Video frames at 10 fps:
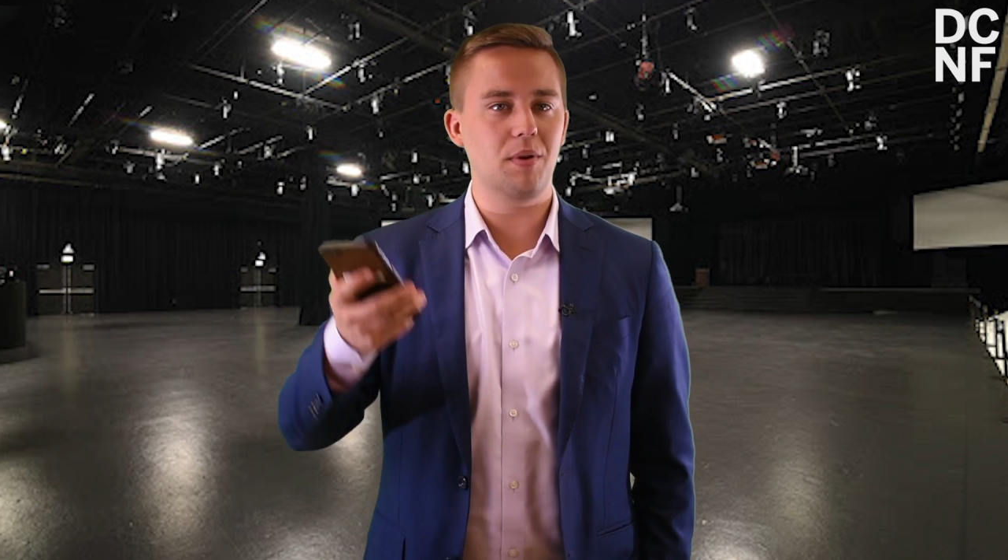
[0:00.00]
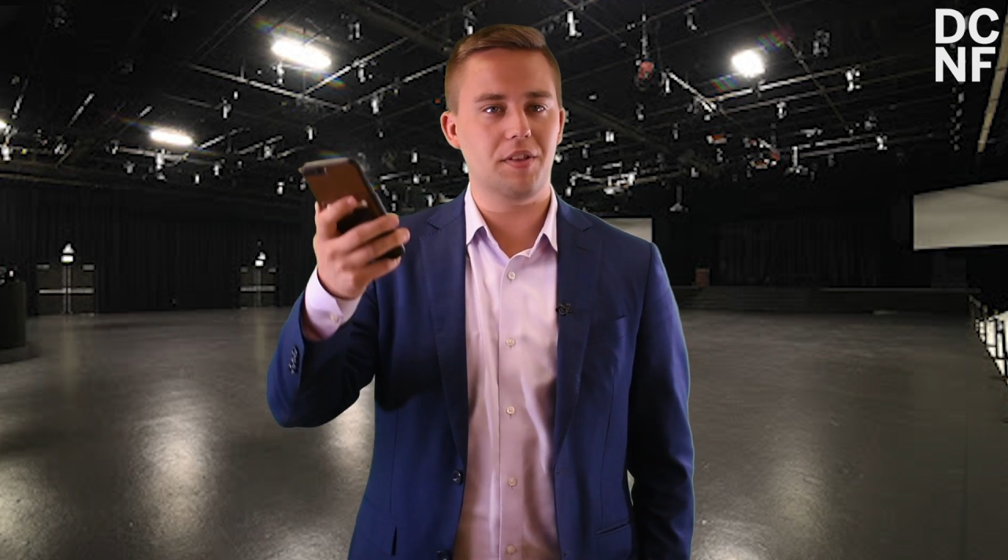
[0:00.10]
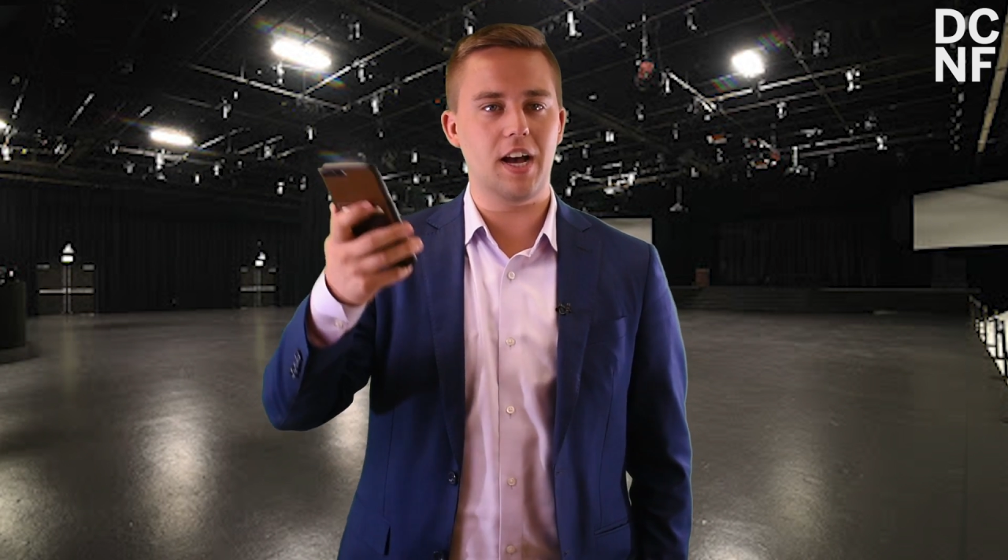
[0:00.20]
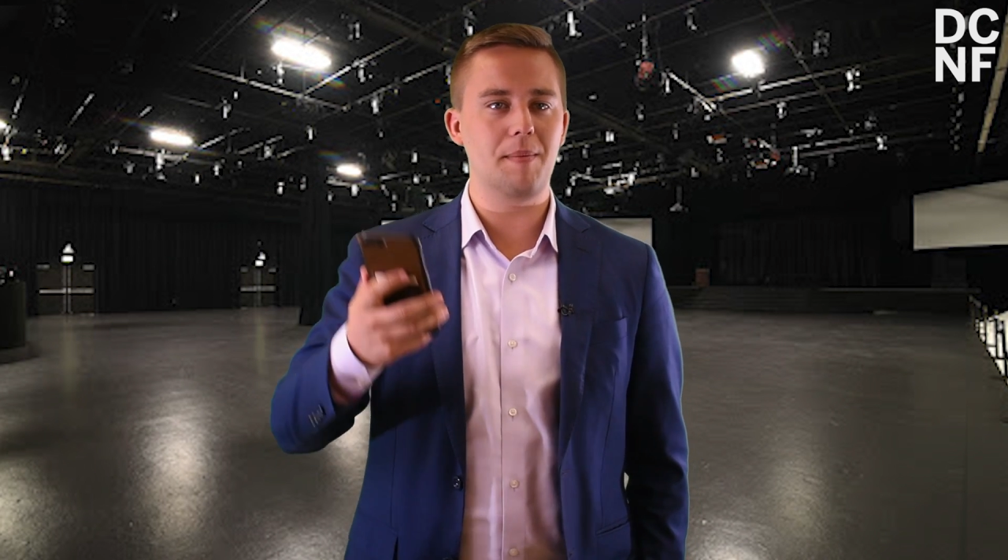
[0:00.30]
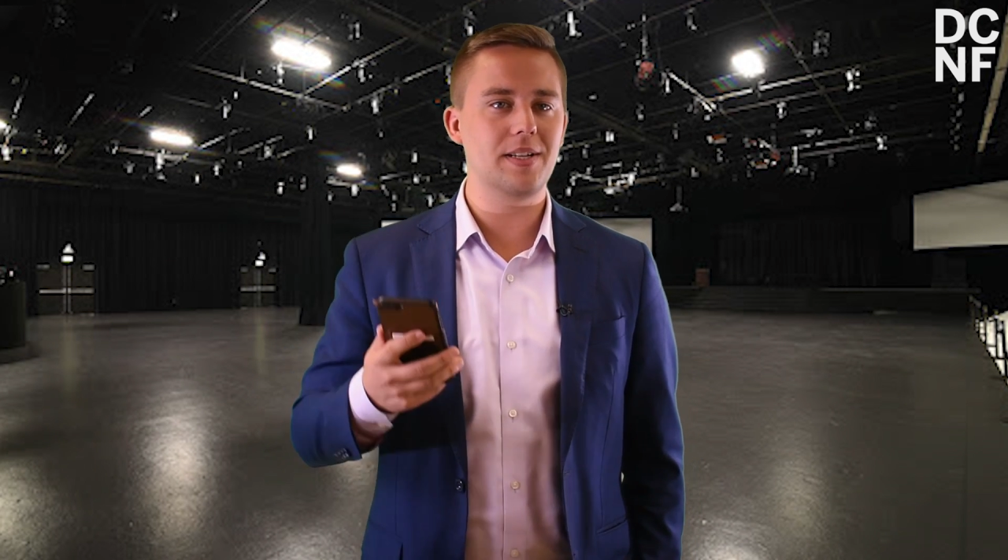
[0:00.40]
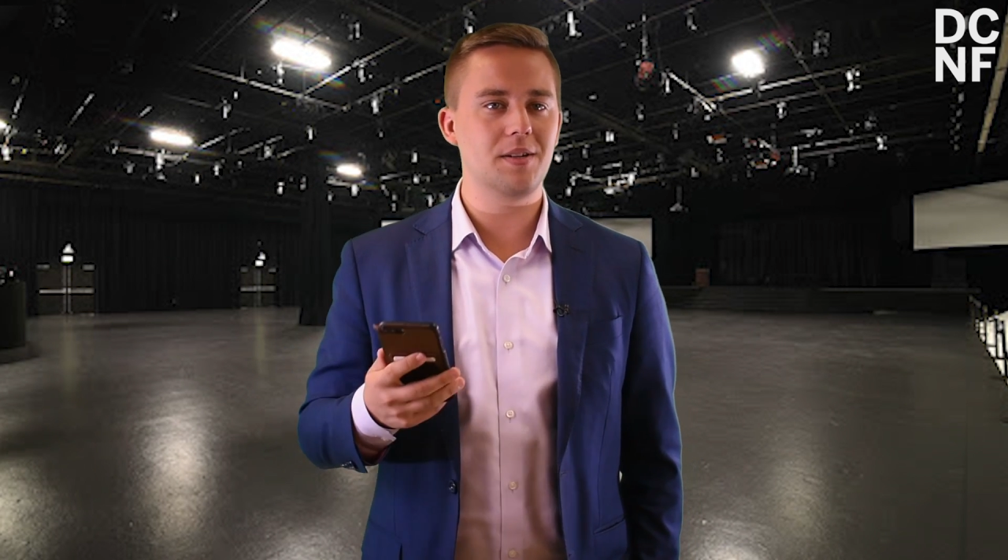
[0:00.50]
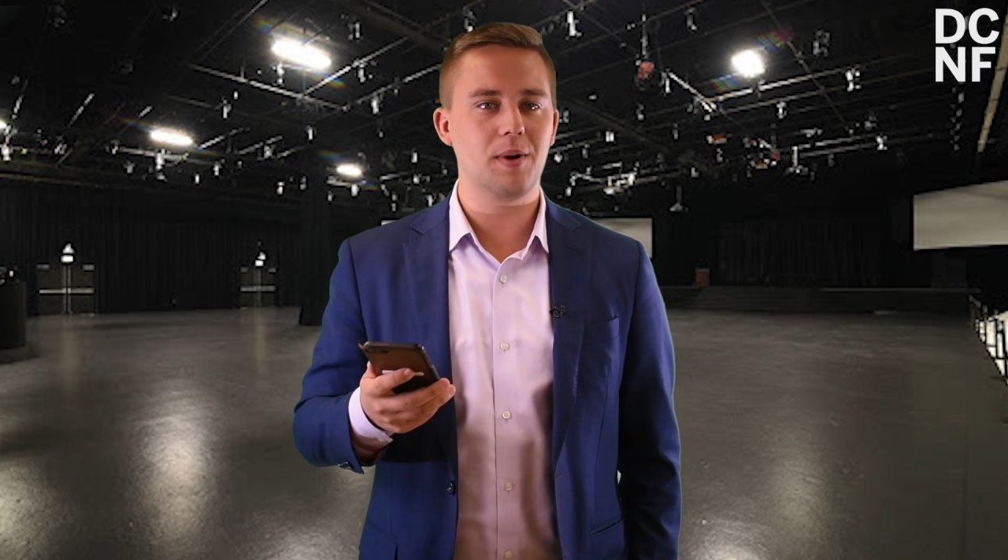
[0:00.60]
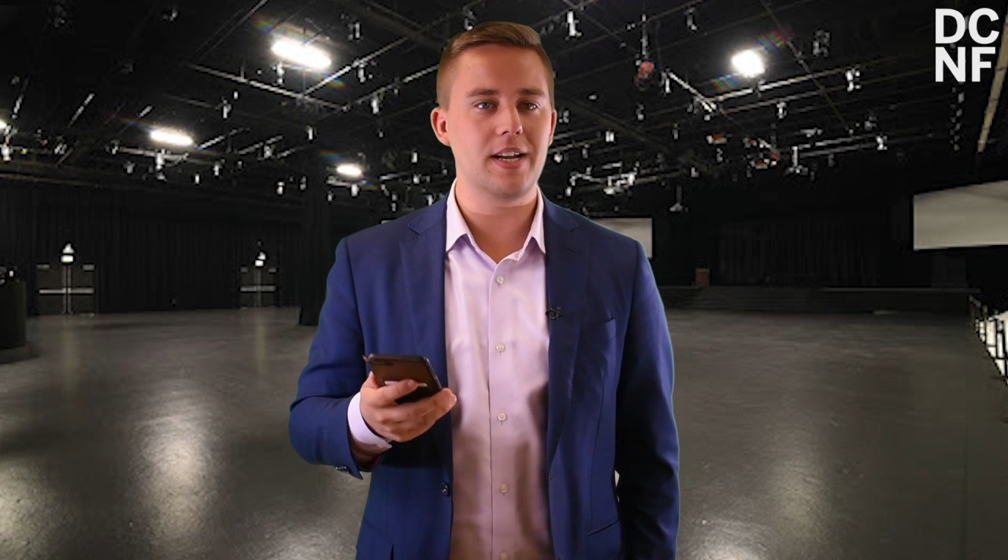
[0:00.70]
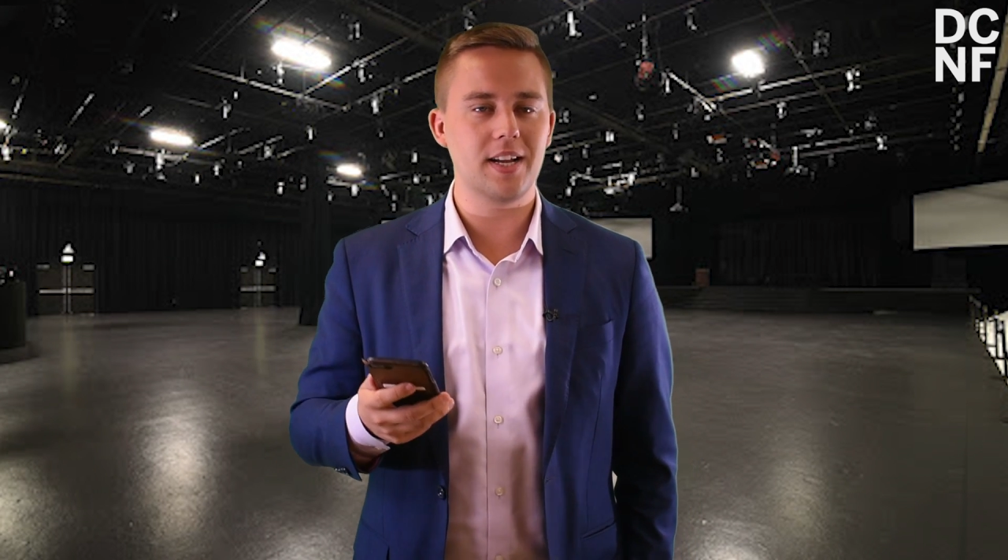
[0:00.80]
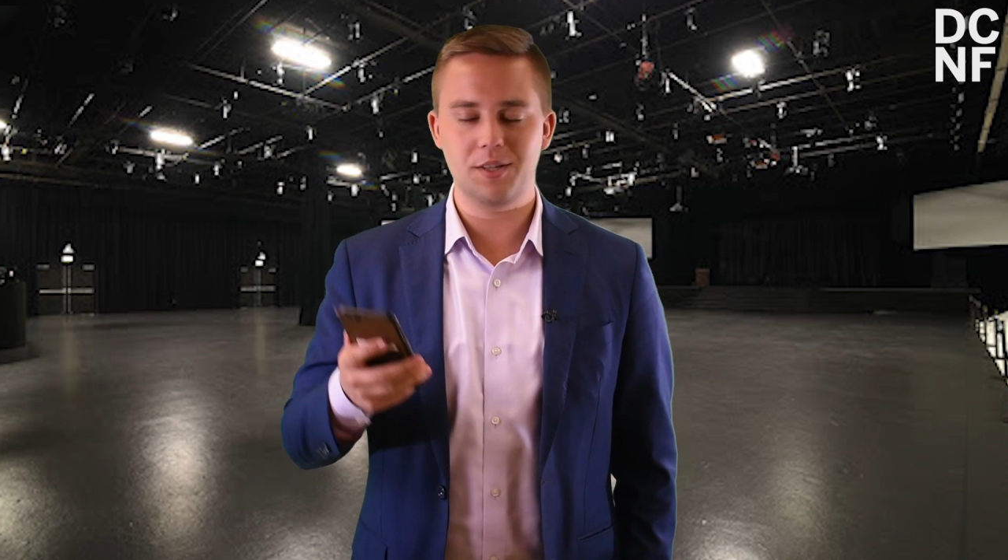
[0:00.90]
both commented
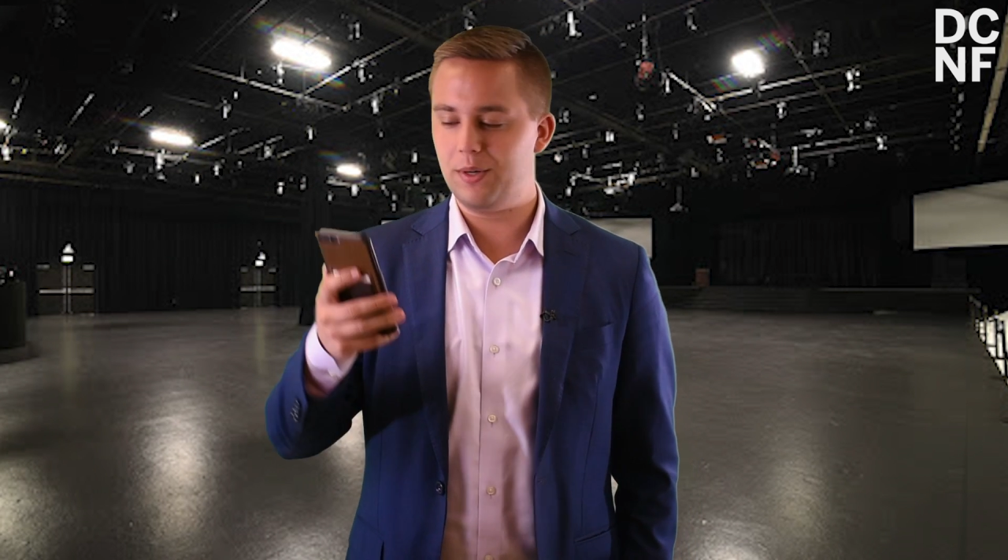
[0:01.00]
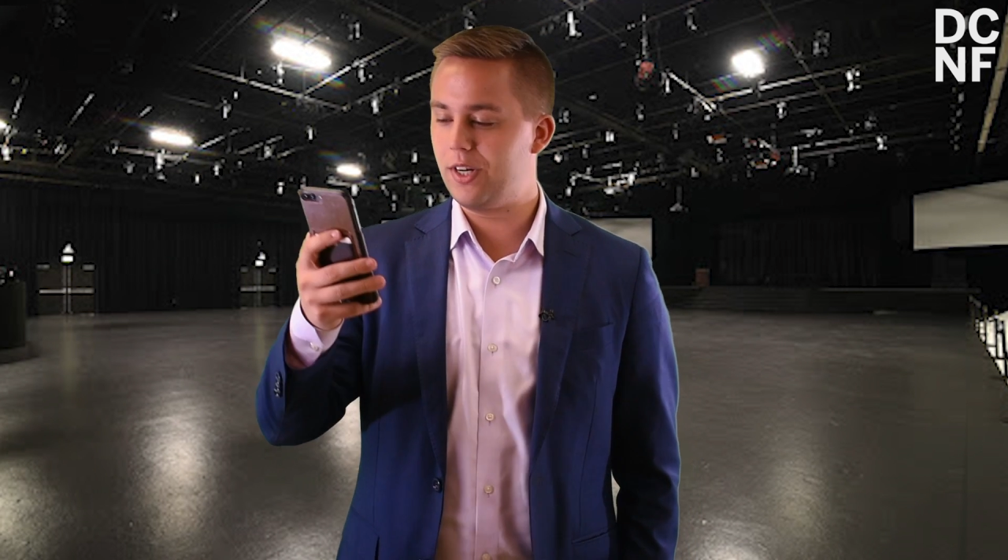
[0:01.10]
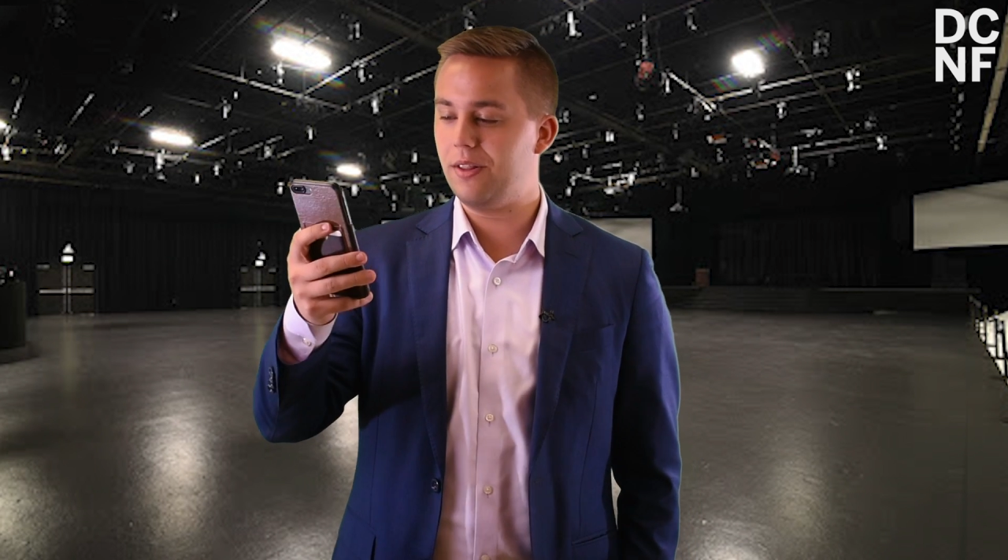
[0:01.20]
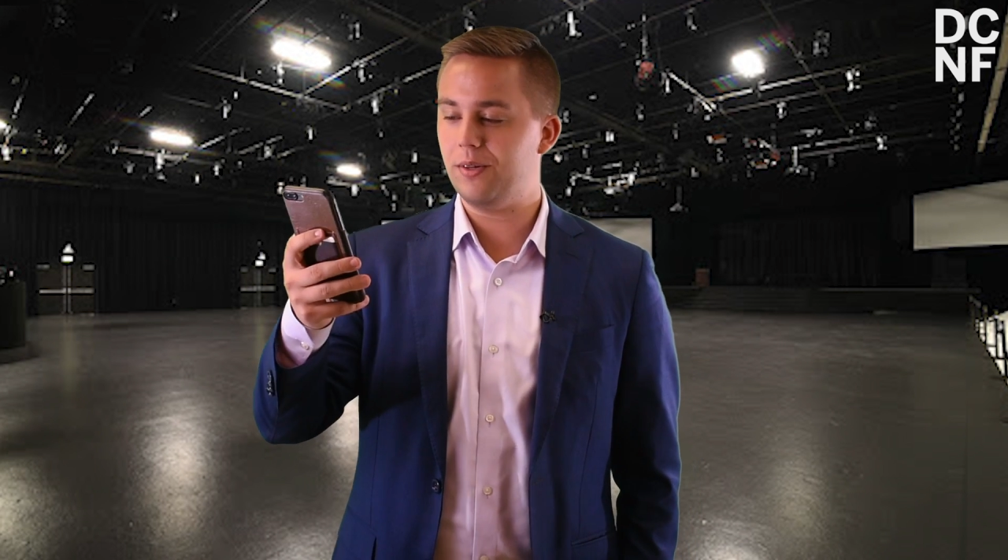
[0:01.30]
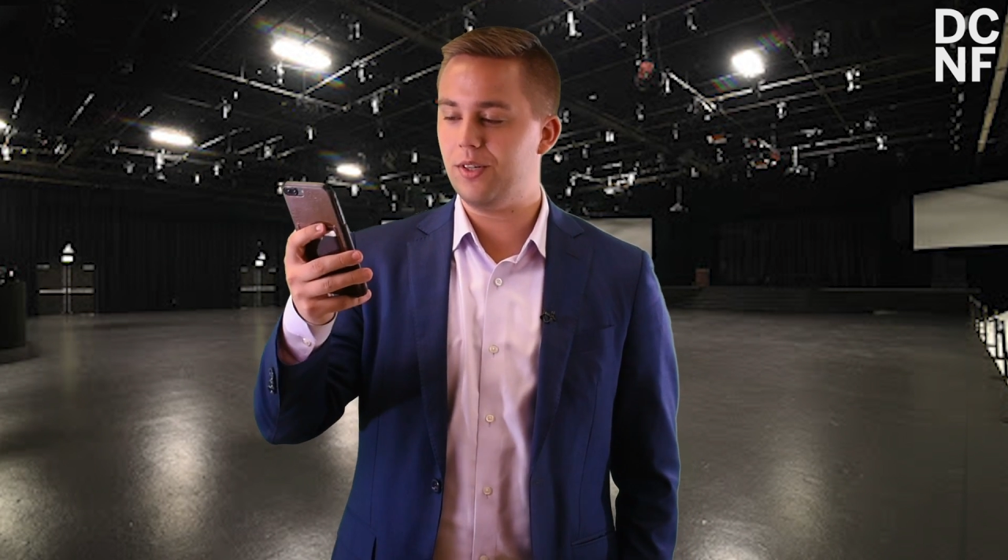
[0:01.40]
right next to each other.